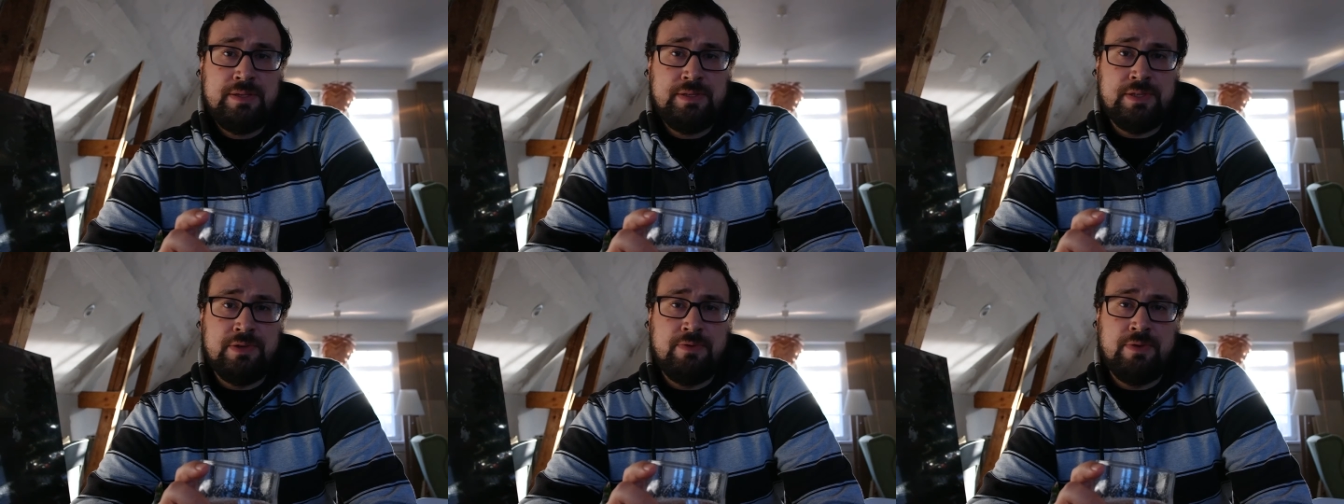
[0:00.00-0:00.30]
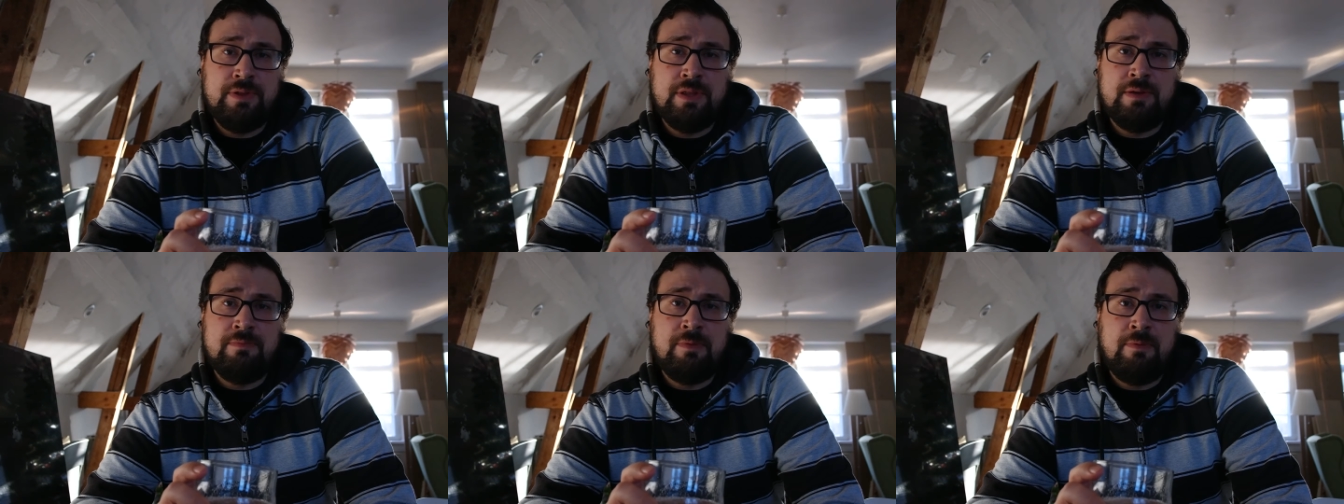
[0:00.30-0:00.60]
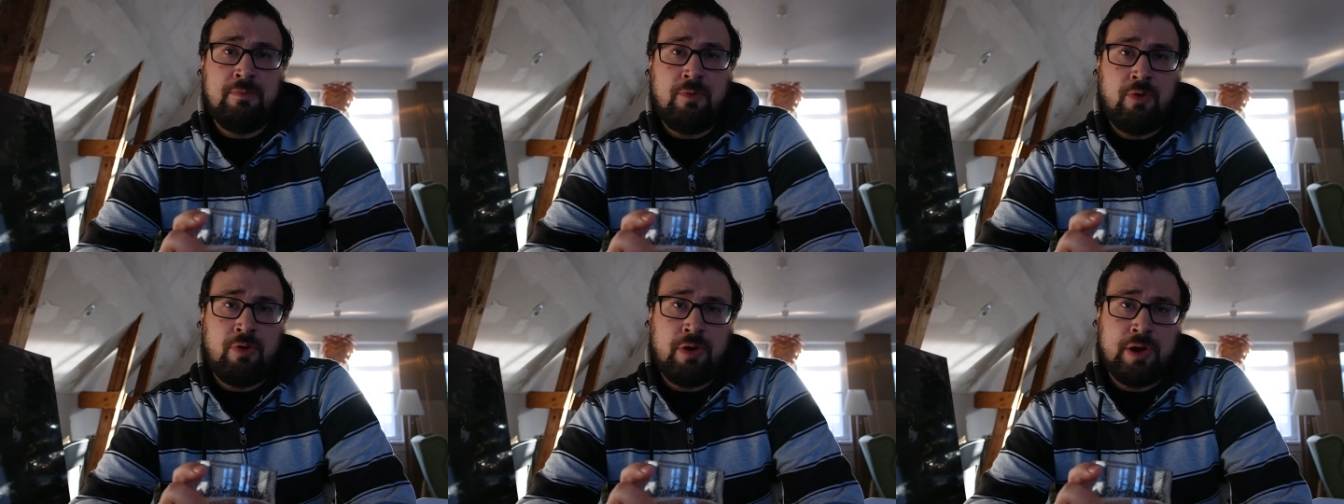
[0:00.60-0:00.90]
doing the
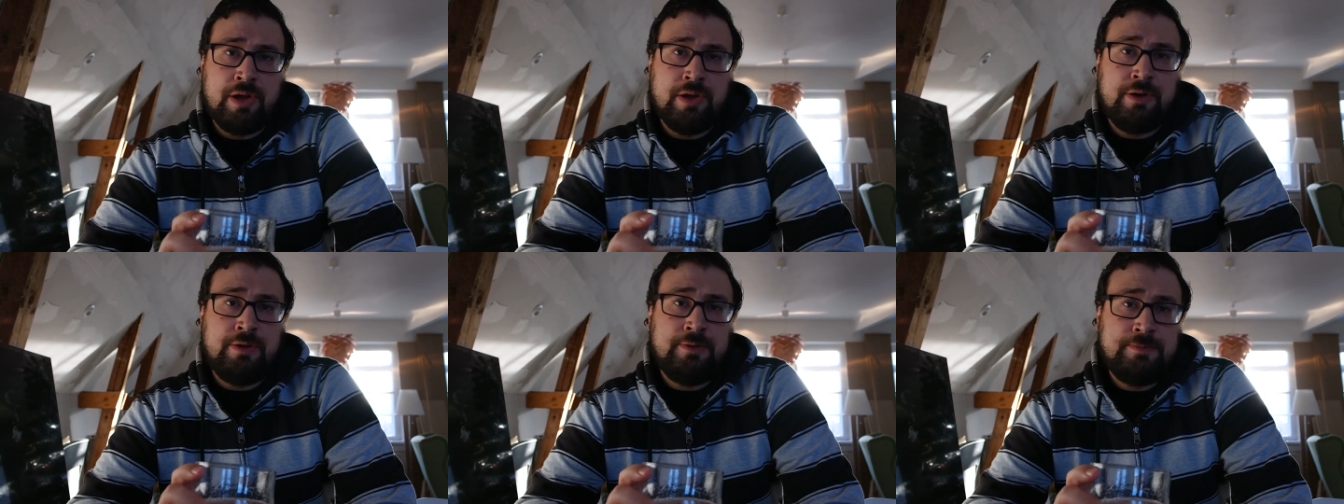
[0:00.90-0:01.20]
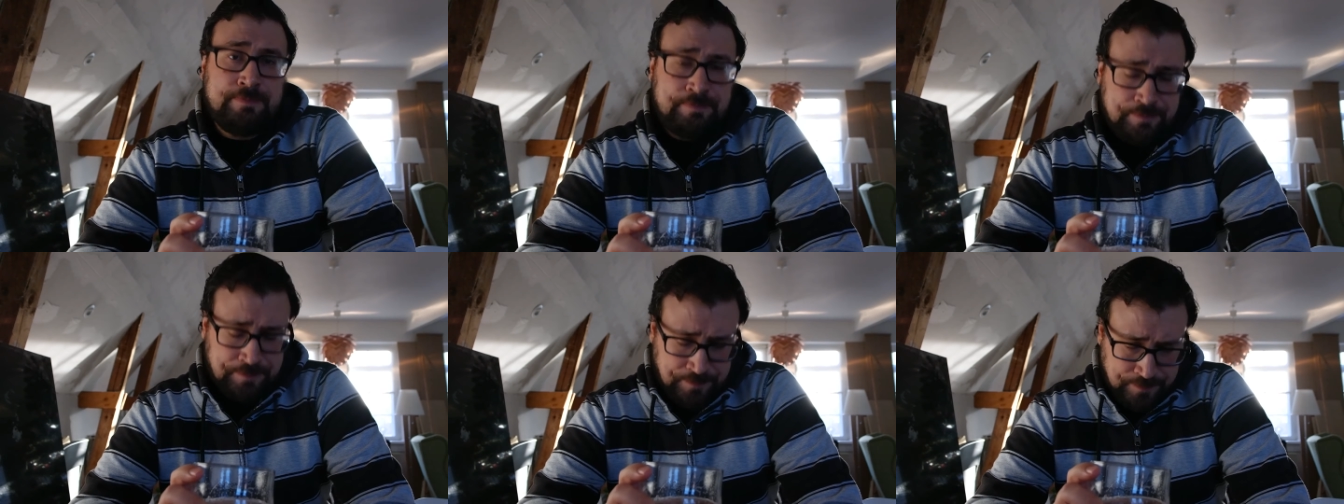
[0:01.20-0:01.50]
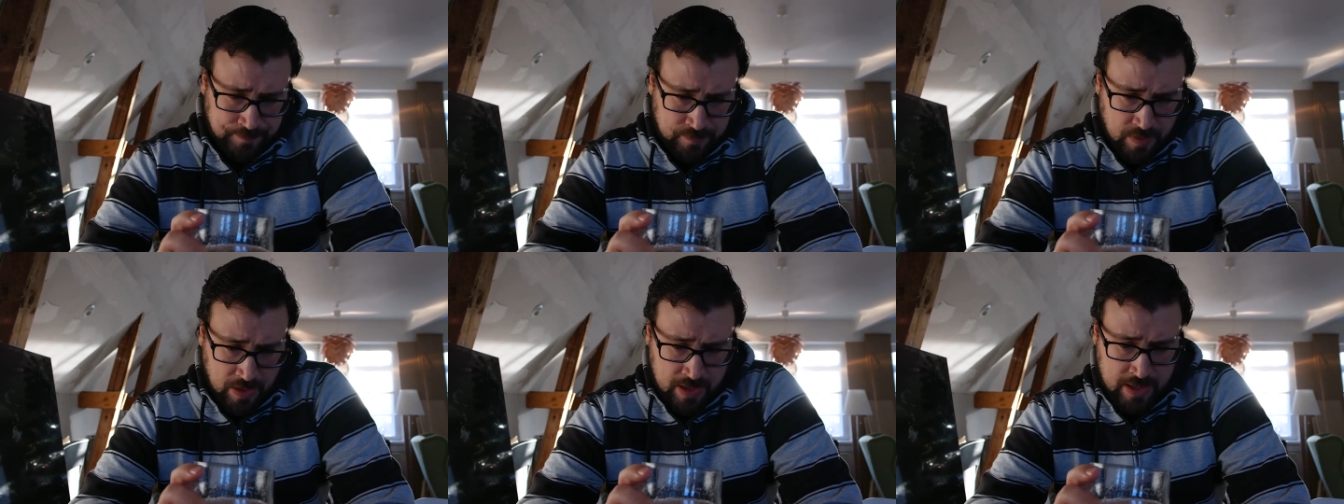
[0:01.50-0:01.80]
memorial
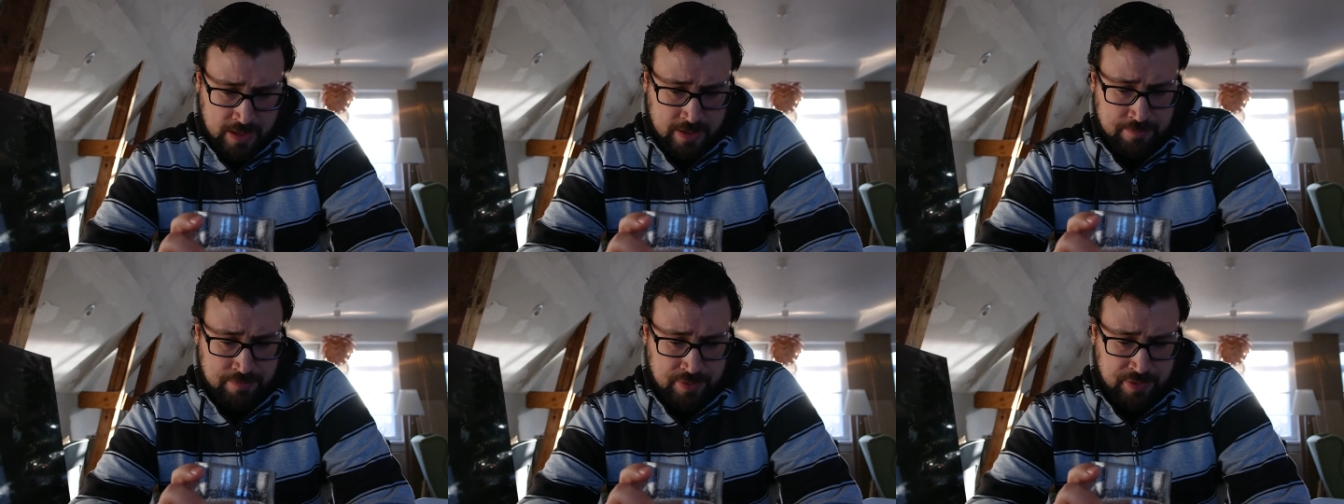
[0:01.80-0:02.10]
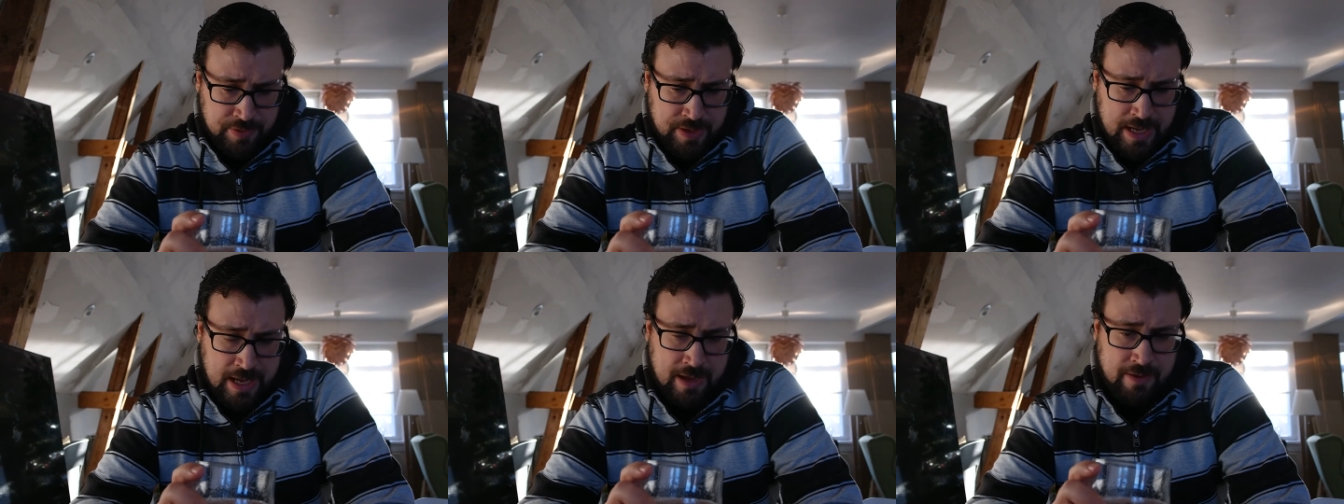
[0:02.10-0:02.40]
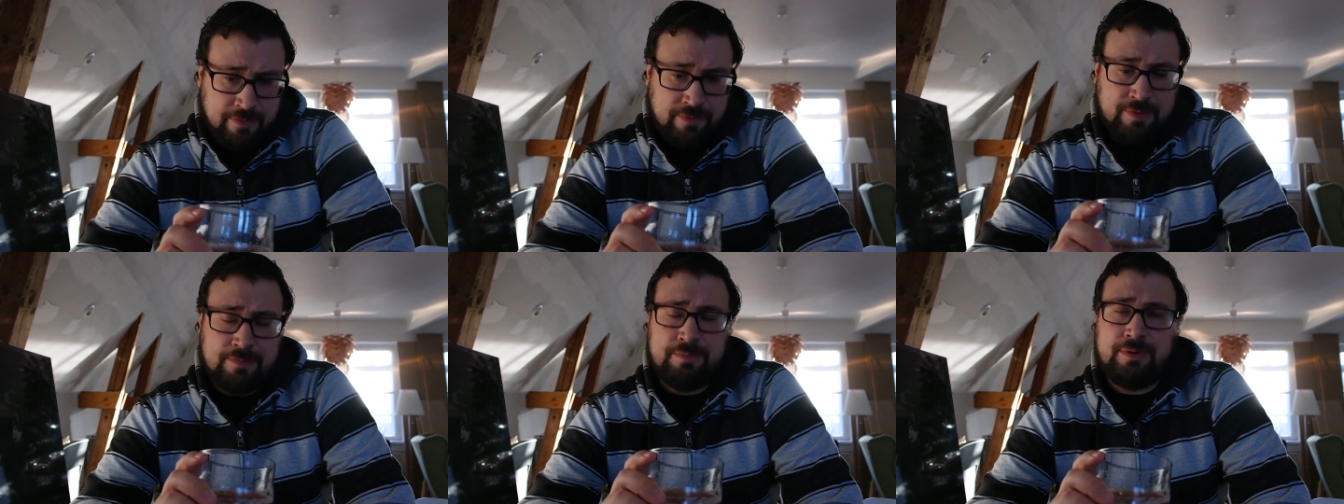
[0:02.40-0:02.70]
uh, brew
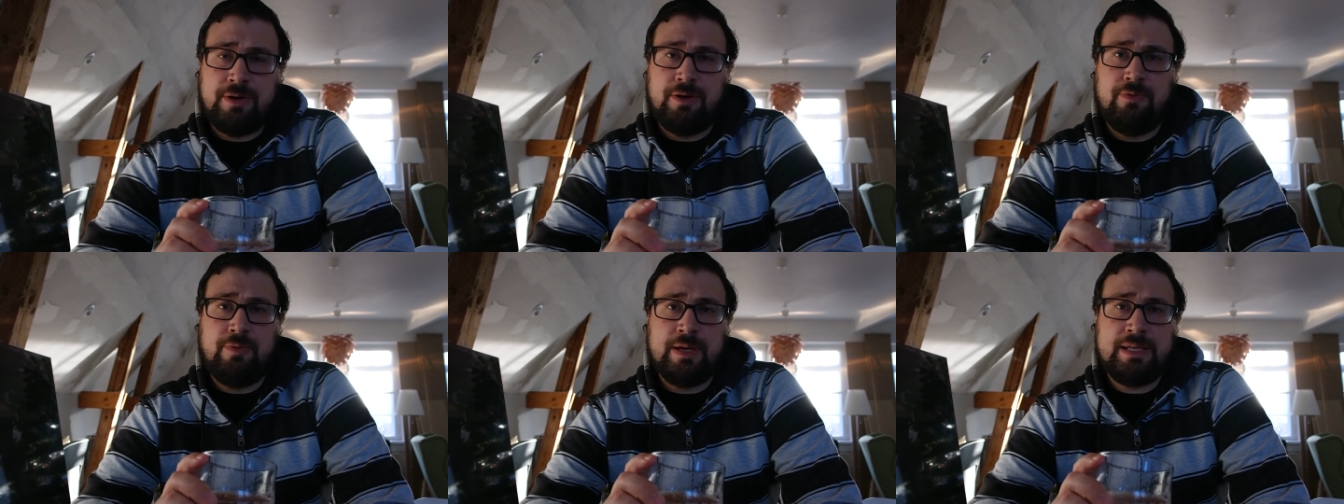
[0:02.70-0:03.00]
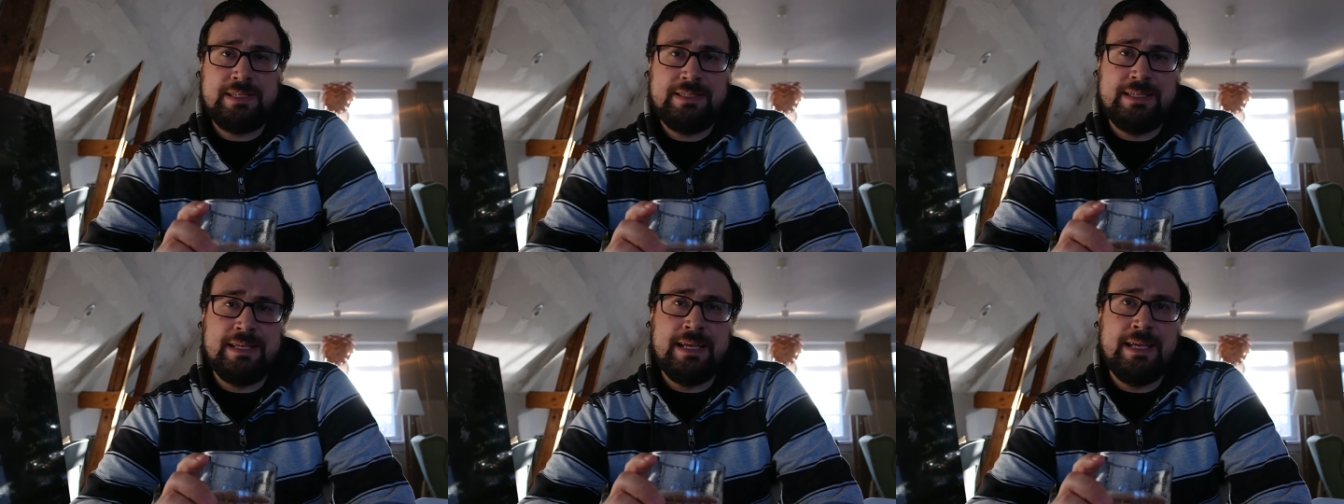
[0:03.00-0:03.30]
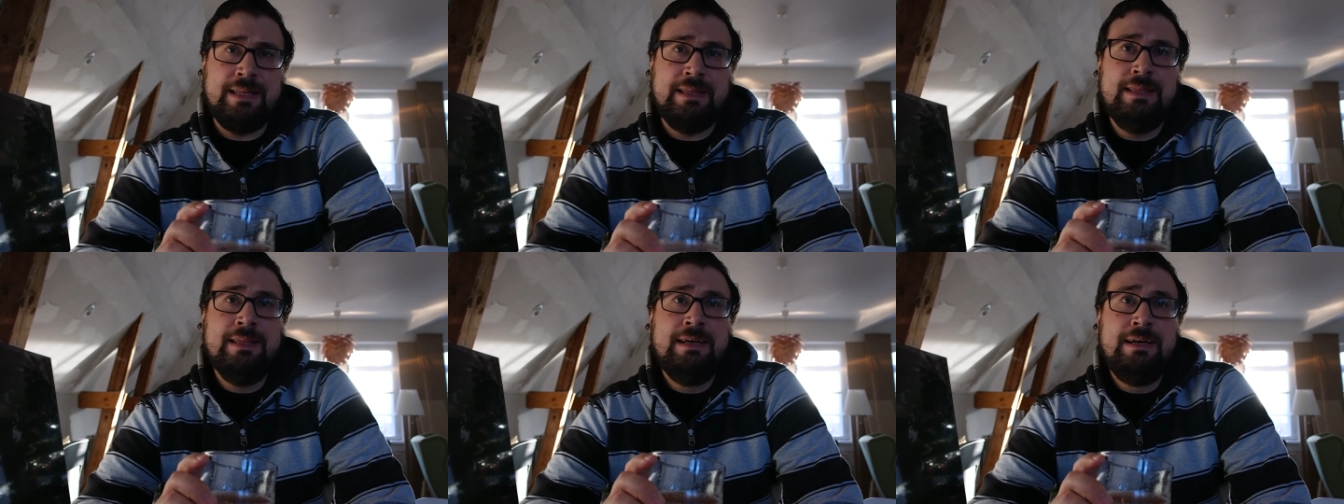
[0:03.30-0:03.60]
day for Paul
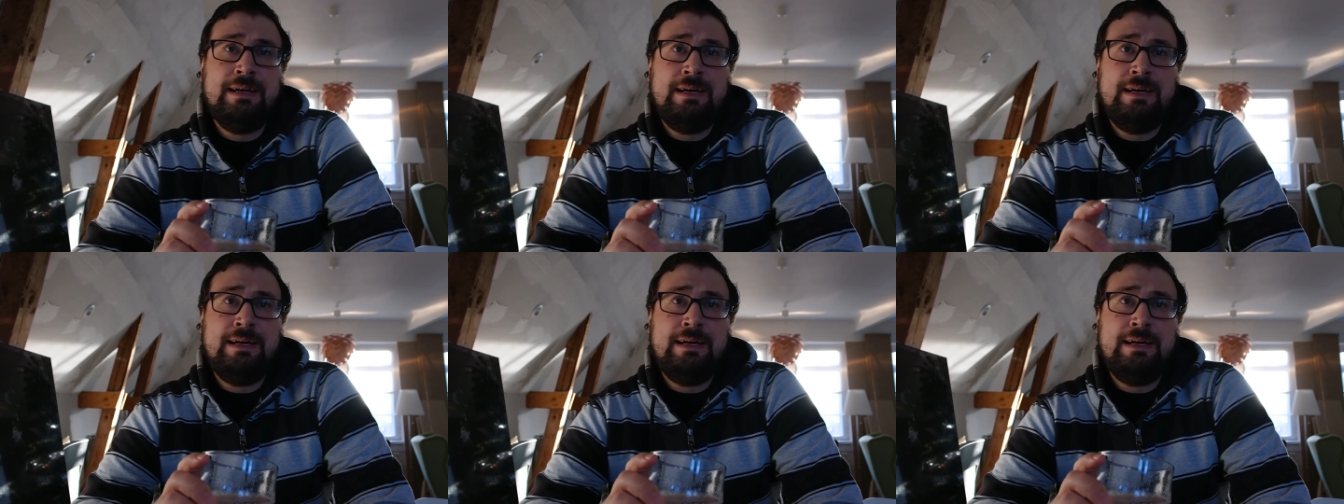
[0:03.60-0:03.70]
Wicksteed.